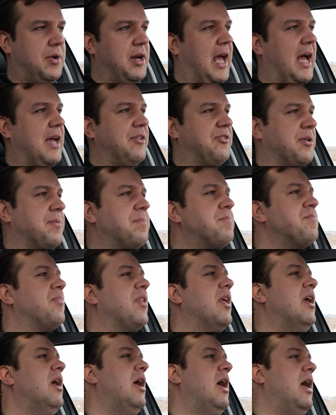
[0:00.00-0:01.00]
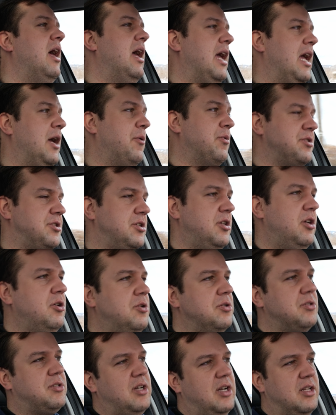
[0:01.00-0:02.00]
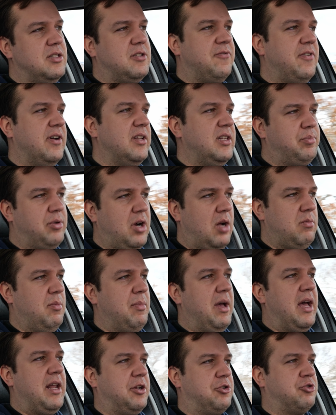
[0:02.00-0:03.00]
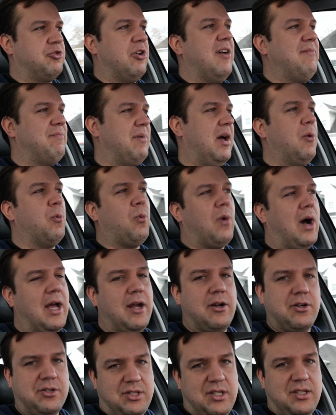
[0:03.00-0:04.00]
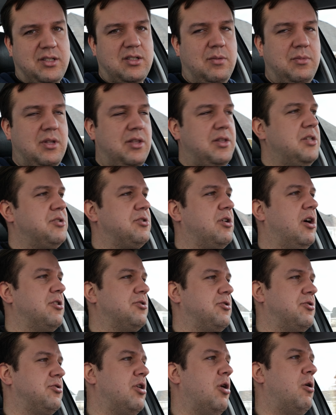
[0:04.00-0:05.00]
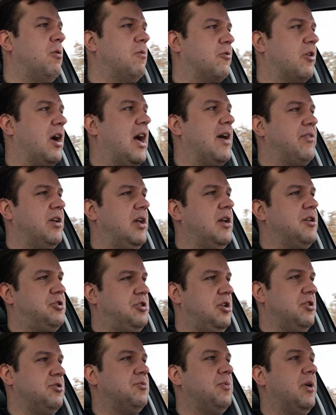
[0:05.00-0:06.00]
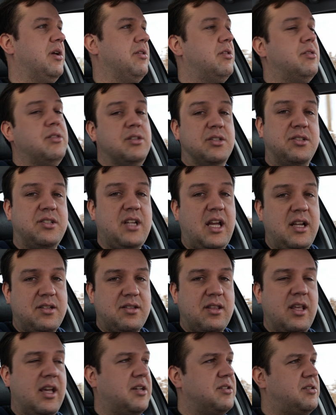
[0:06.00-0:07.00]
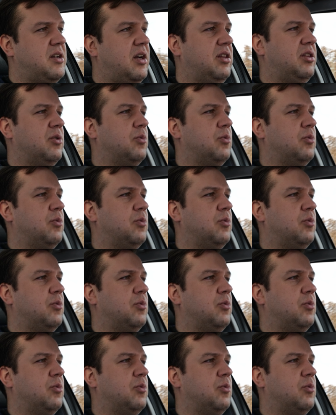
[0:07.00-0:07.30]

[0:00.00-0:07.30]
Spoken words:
one has it. It was used, and it's a fairly problematic drive-by-wire system that these cars are known for having issues with. In the States, they extended